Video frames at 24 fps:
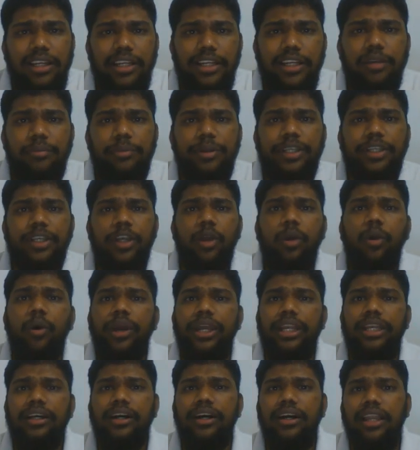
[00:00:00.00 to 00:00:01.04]
little bit yellow
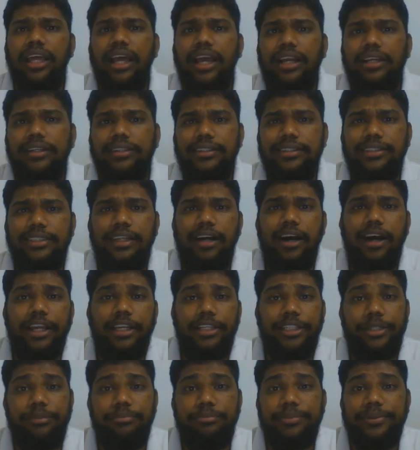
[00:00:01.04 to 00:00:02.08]
in color at high
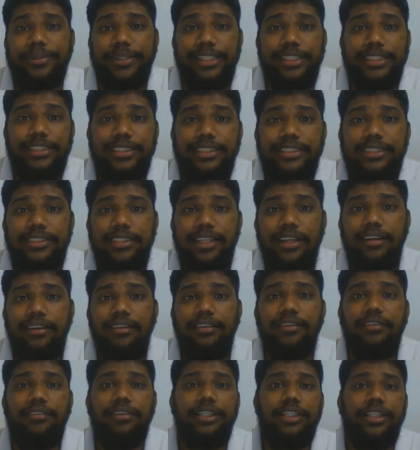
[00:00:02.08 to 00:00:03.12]
temperatures, and
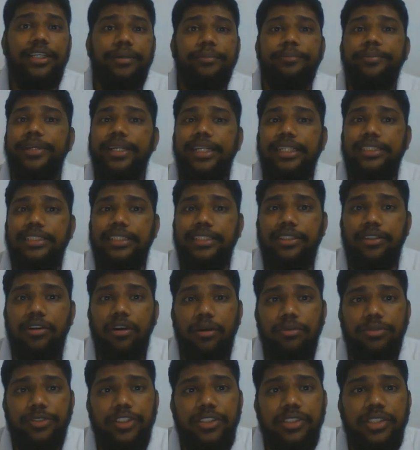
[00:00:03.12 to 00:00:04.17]
when the temperature
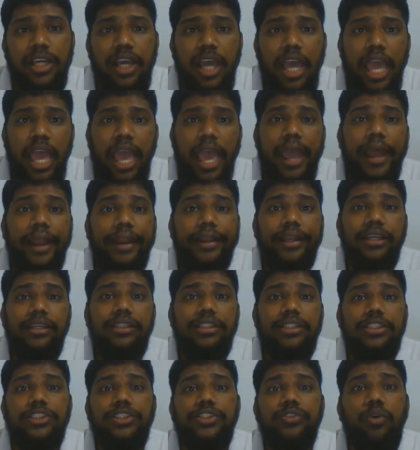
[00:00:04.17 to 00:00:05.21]
drops and it
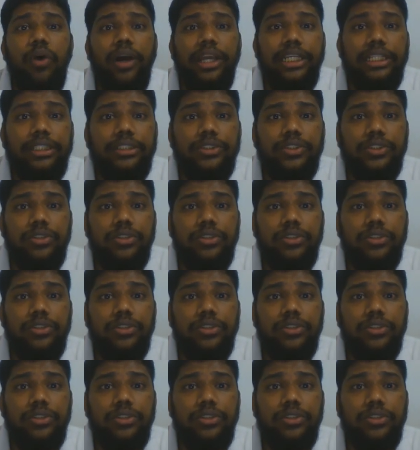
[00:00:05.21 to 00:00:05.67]
turns white.